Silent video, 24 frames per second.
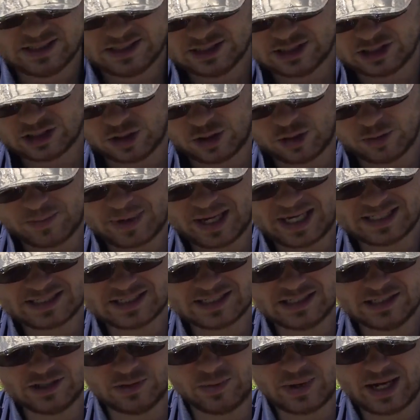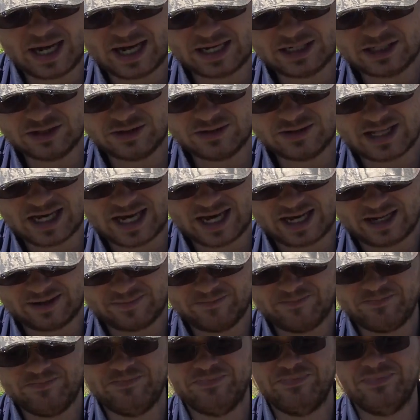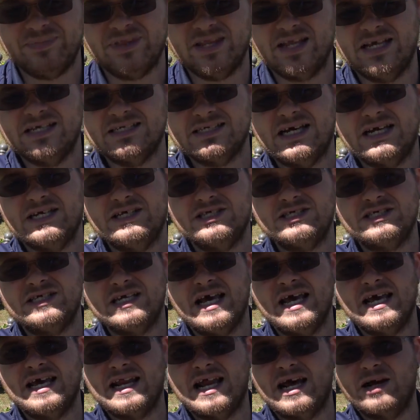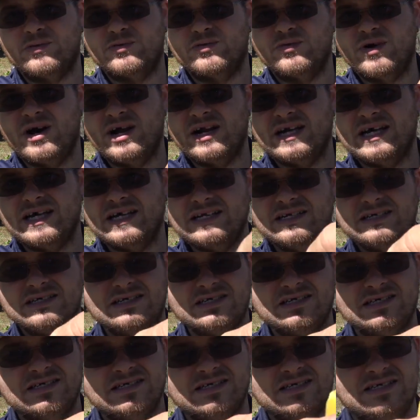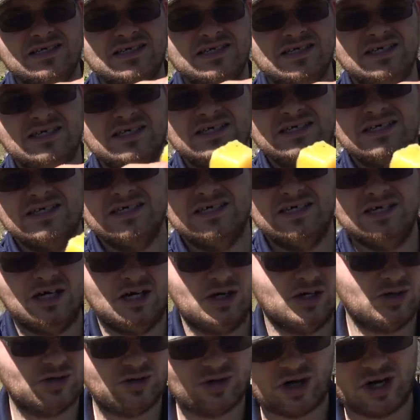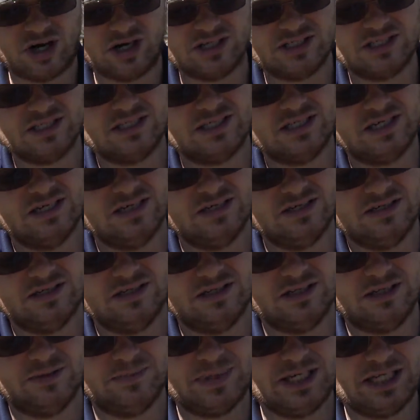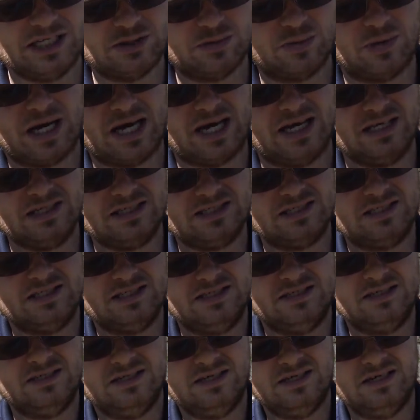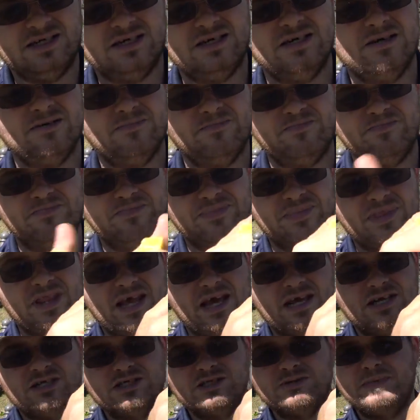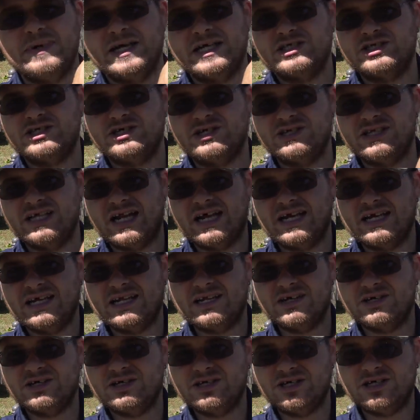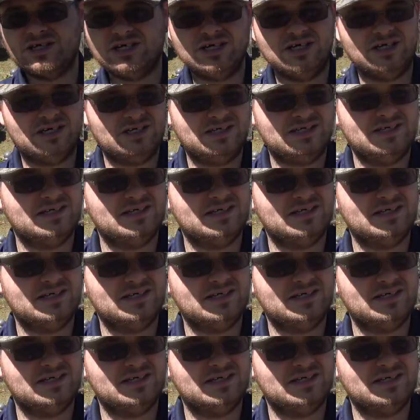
So basically the way I do that is I just take and I run it across the beeswax and just make sure that I get a good